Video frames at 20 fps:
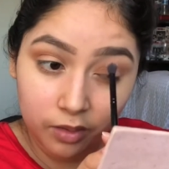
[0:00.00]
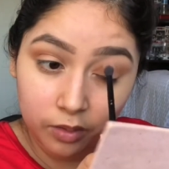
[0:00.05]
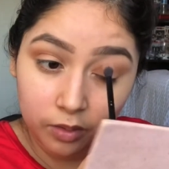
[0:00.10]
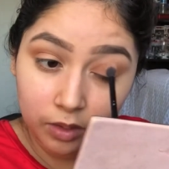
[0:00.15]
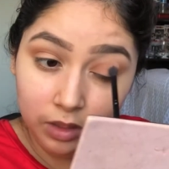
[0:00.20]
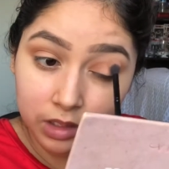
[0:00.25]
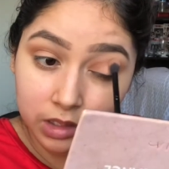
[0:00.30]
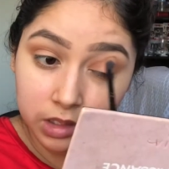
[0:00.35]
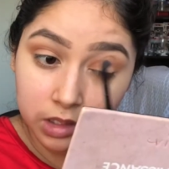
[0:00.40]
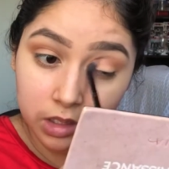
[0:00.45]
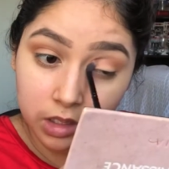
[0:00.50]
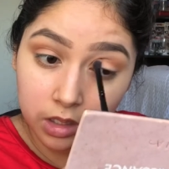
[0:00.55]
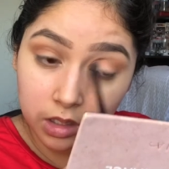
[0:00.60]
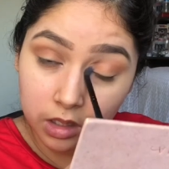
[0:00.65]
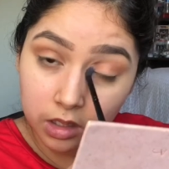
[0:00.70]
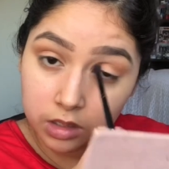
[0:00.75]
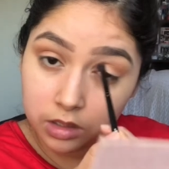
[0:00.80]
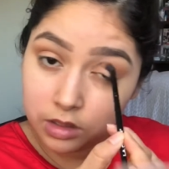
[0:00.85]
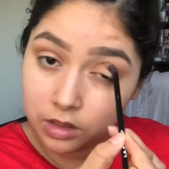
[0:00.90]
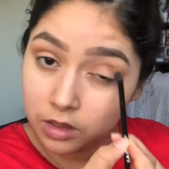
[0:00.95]
which
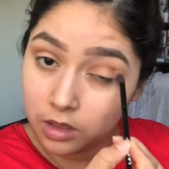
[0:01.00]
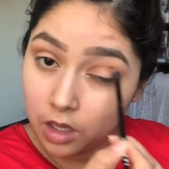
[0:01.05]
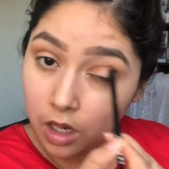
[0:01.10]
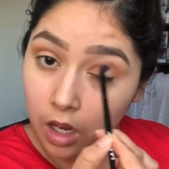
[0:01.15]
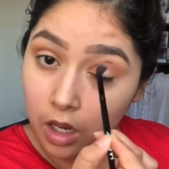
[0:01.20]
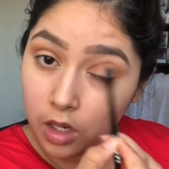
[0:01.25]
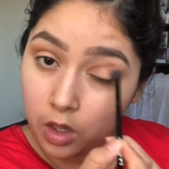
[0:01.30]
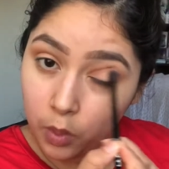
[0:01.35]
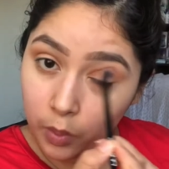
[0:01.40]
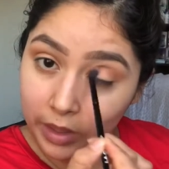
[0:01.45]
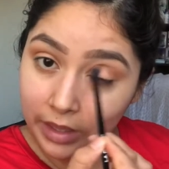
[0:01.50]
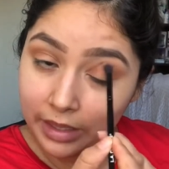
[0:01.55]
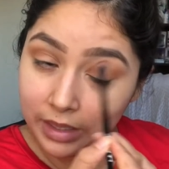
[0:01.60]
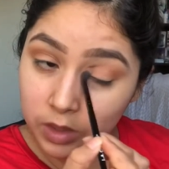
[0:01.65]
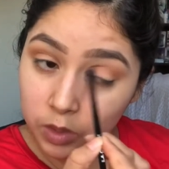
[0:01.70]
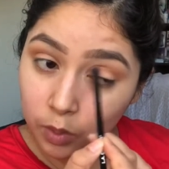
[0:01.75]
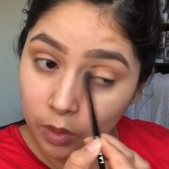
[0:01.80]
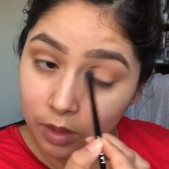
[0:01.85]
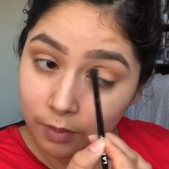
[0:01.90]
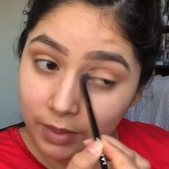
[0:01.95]
is annoying
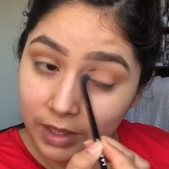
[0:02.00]
as well,